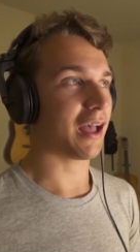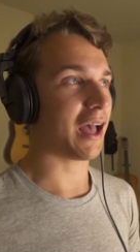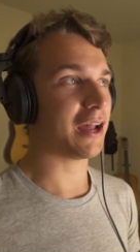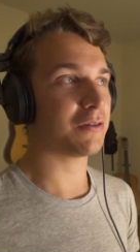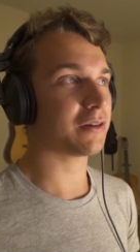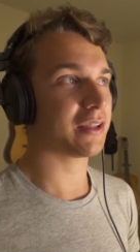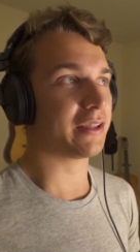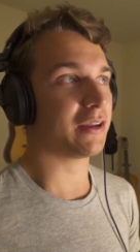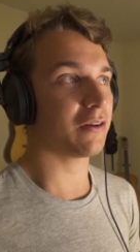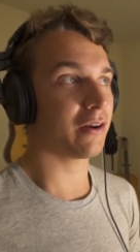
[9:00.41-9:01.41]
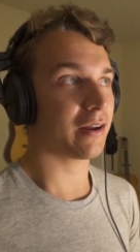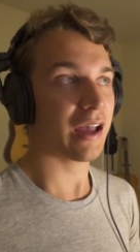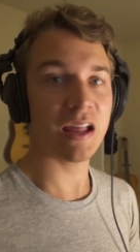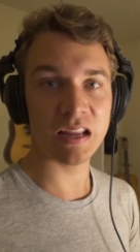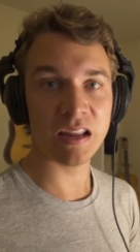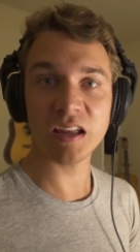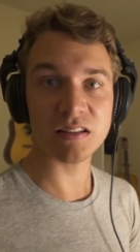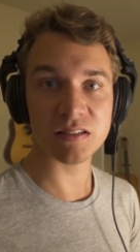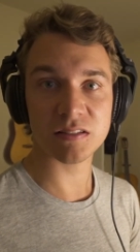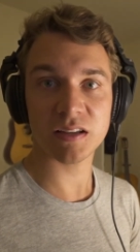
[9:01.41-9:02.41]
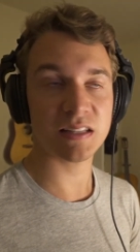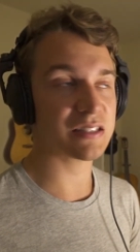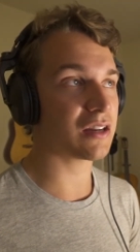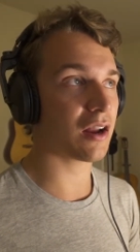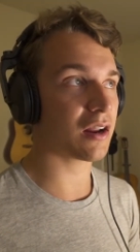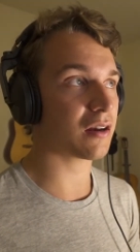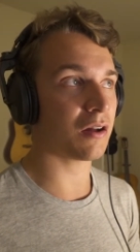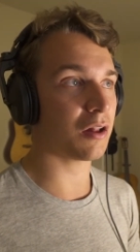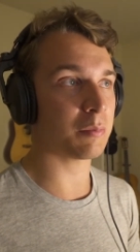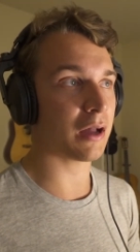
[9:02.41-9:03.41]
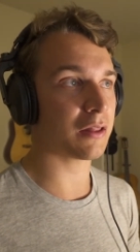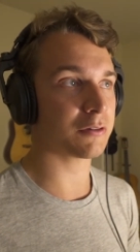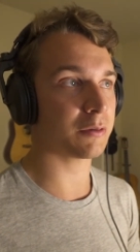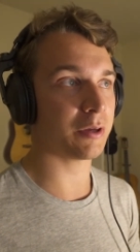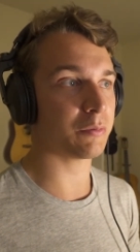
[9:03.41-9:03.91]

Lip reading: I don't hear any hiss. It's not at all bothering me